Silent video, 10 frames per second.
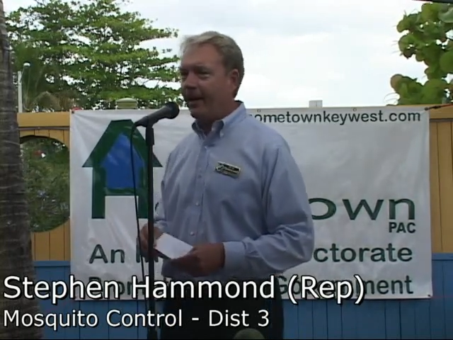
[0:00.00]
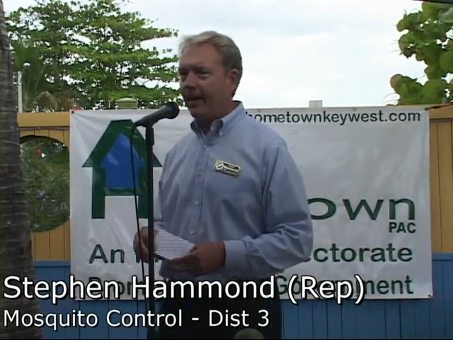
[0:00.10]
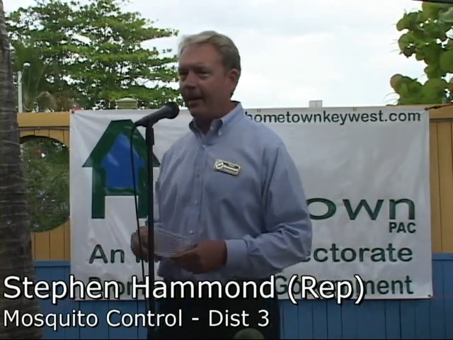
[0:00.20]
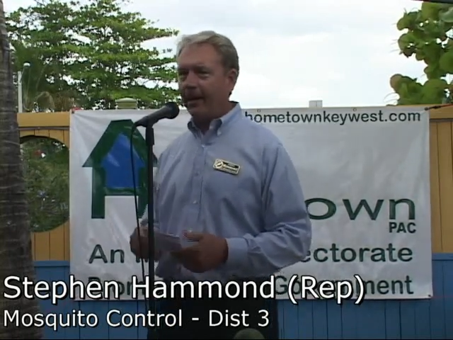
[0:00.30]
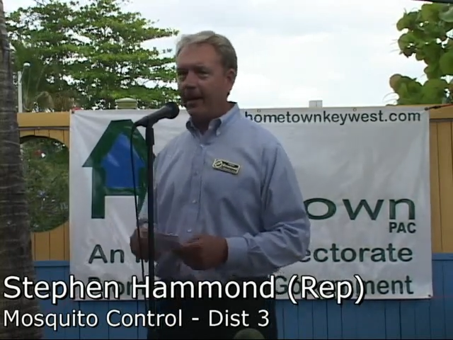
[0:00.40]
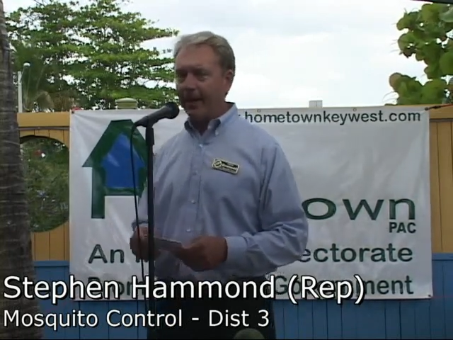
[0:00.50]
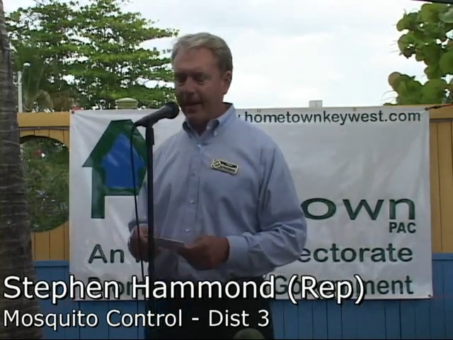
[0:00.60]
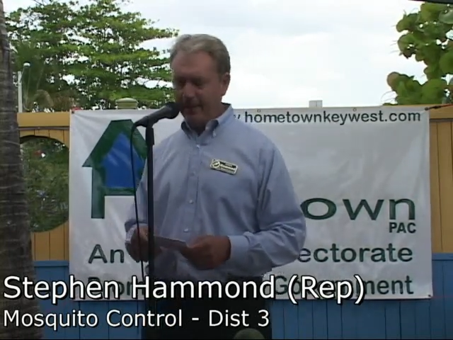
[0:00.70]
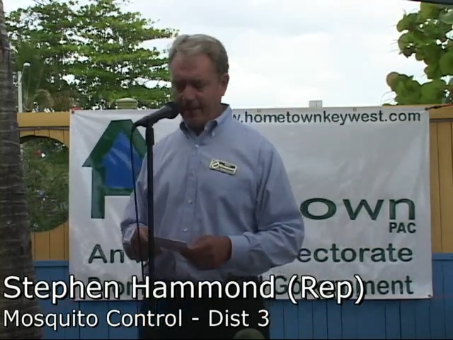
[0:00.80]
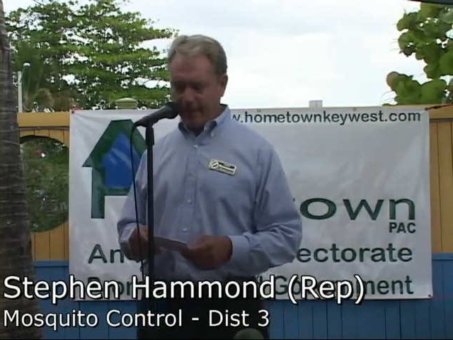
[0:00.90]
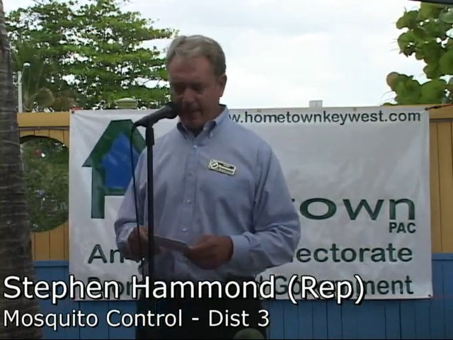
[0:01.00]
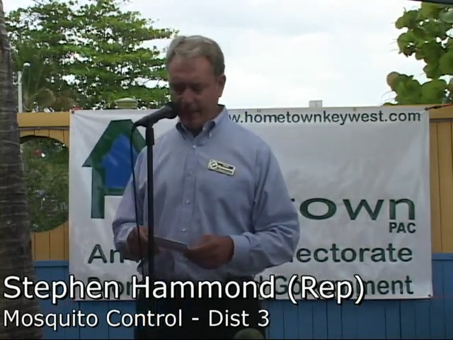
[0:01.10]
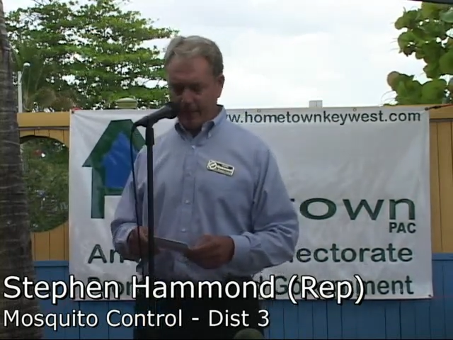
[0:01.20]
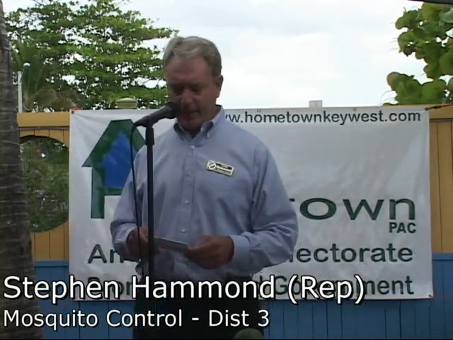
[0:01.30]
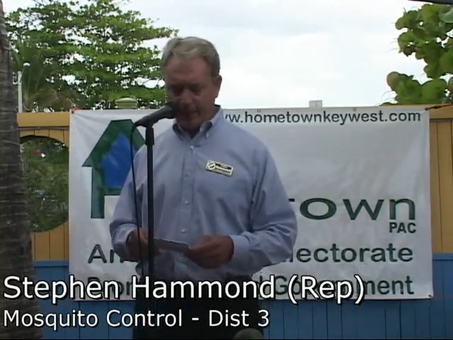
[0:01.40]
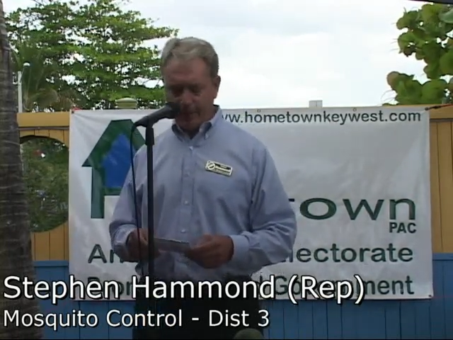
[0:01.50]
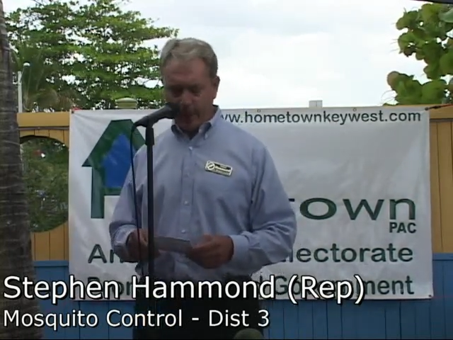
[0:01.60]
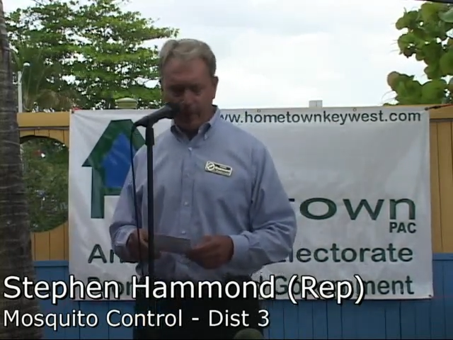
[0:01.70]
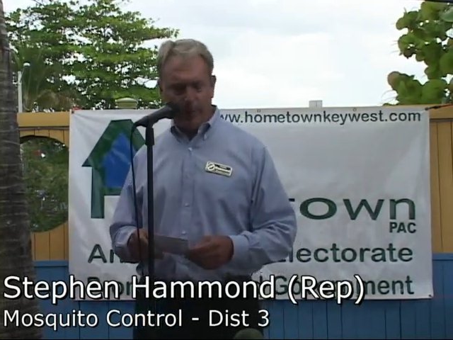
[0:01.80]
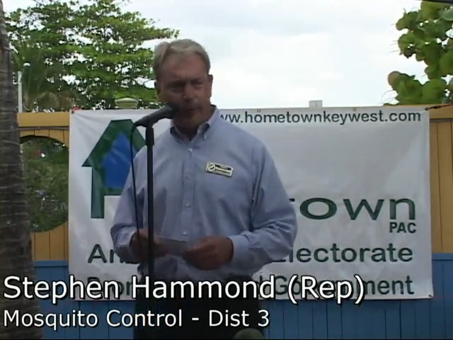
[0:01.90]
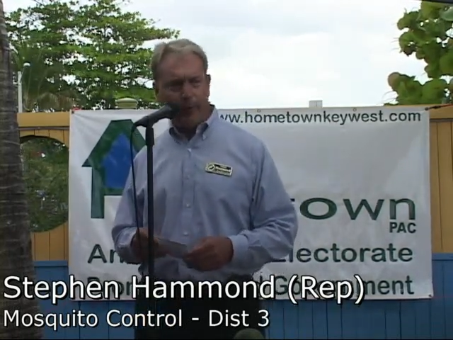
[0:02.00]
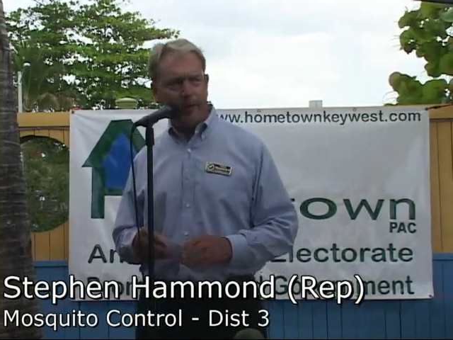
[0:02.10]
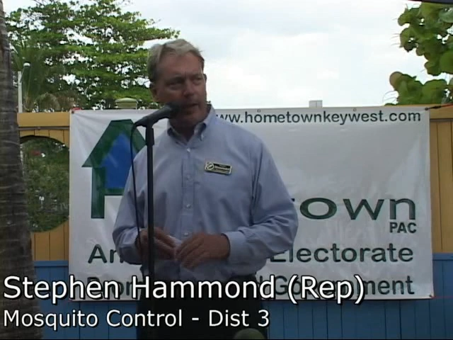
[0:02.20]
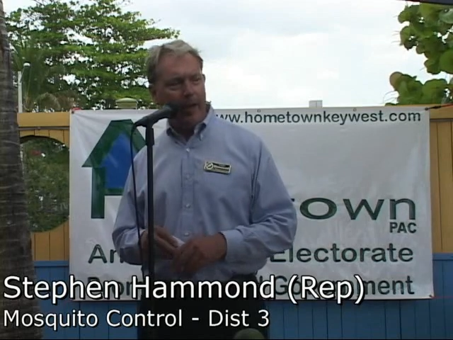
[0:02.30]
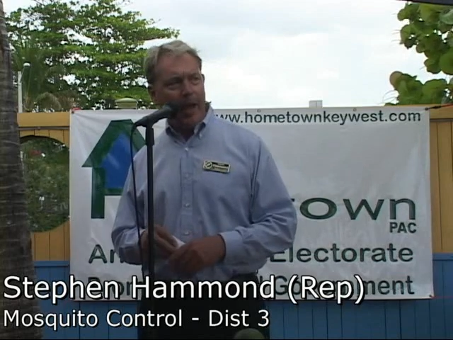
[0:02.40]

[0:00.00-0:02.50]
I have, and I'm looking forward to it.